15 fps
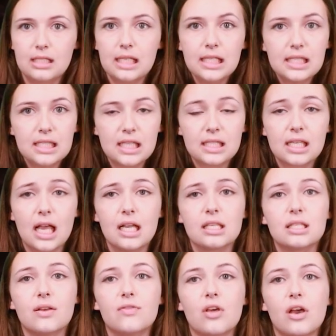Since the
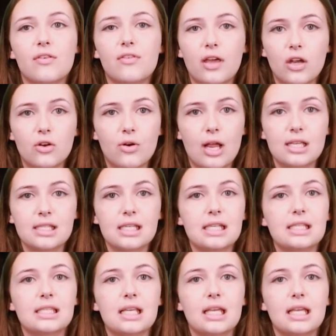size of the event horizon is